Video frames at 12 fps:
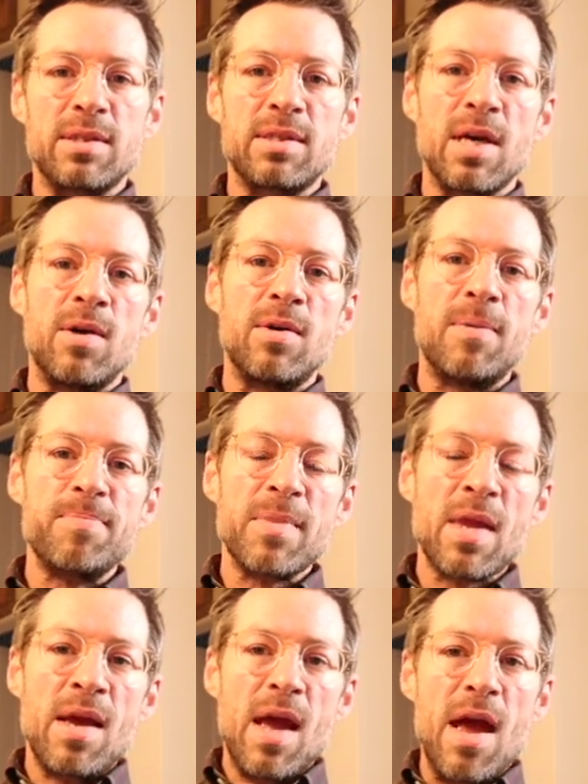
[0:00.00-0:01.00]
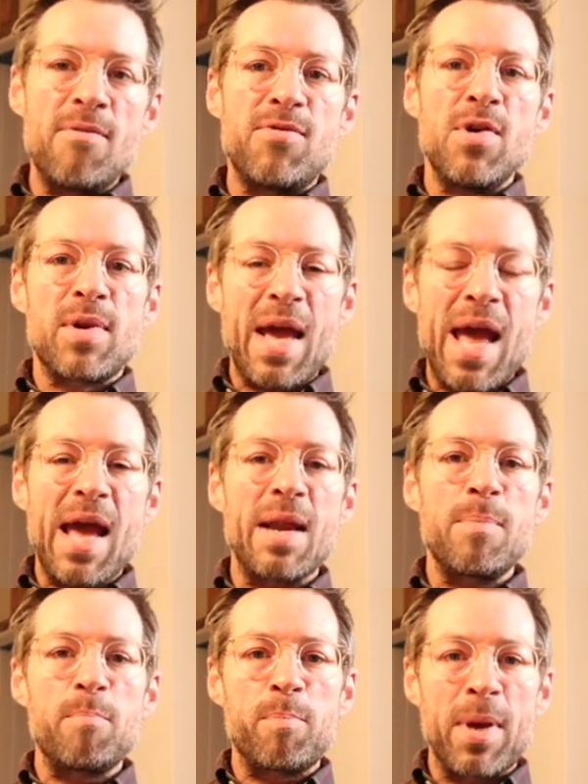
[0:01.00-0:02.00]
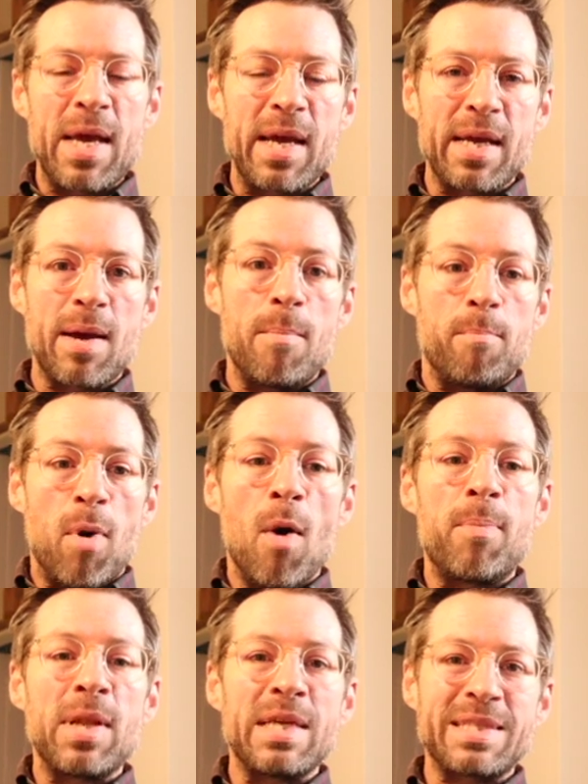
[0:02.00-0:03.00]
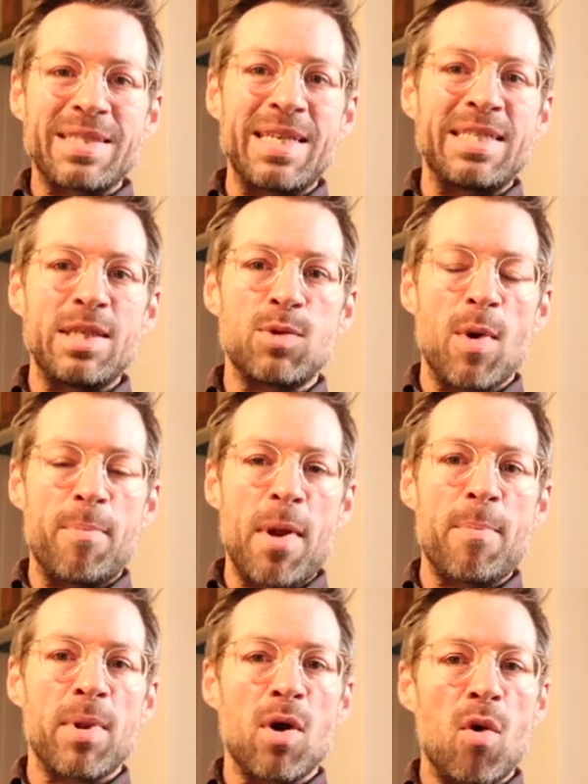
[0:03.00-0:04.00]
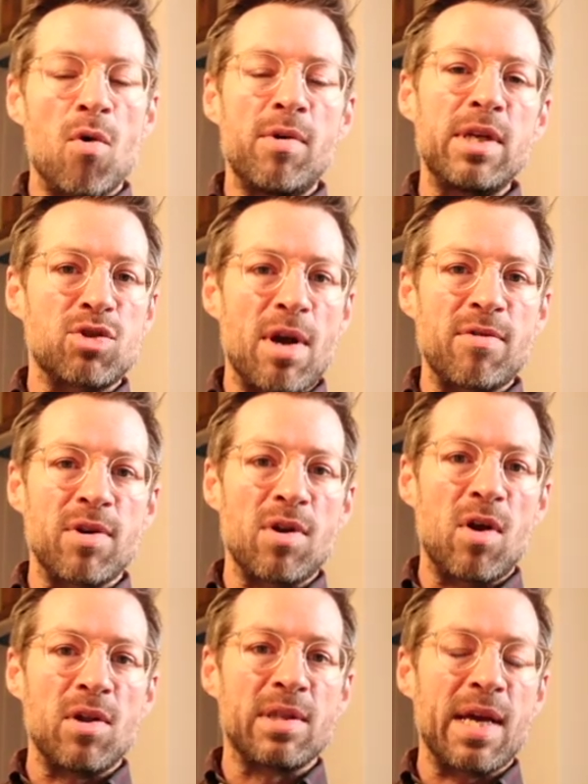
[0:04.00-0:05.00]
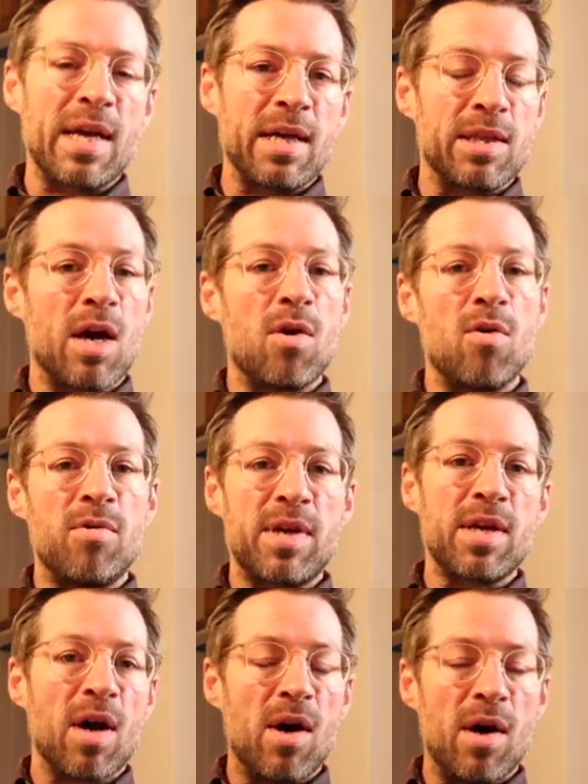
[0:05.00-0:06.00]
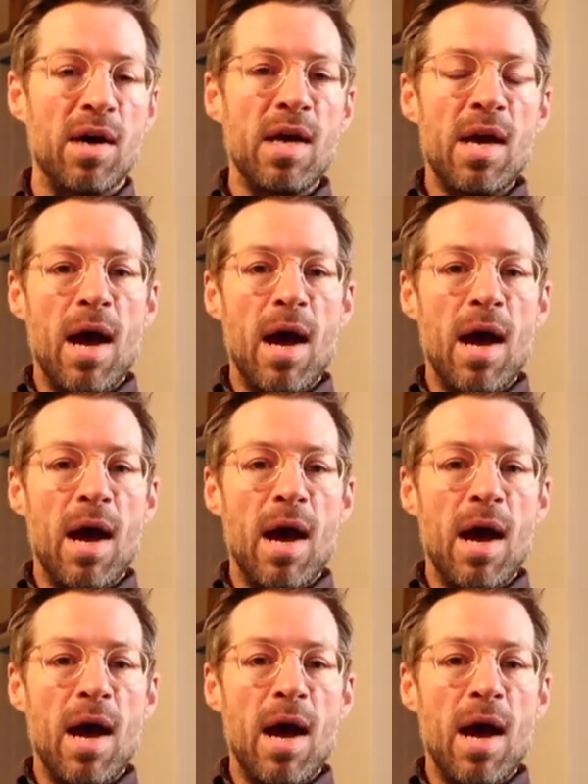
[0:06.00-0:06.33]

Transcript: So if you can pick popular cities where people are already traveling on holiday and there already are